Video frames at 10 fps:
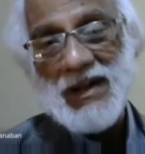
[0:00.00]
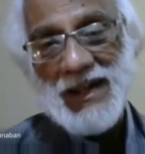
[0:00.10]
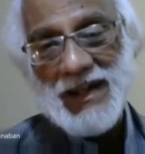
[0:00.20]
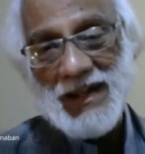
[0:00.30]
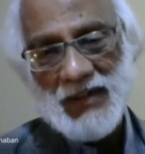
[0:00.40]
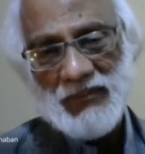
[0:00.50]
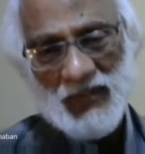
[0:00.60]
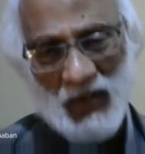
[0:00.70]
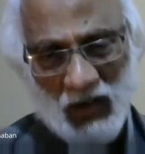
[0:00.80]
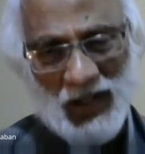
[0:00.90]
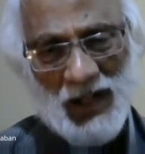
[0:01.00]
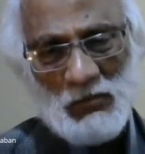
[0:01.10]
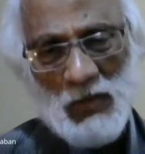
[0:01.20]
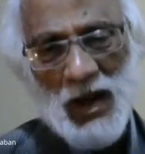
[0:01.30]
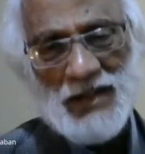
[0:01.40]
layer of
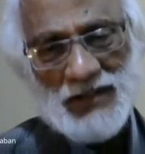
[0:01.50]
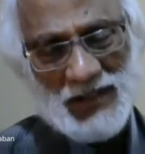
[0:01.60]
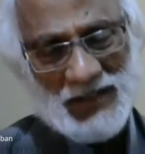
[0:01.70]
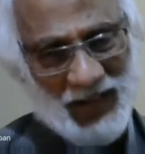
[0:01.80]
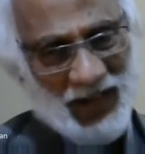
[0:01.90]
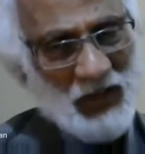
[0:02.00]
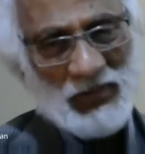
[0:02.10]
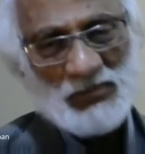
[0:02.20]
cotton mask than enough.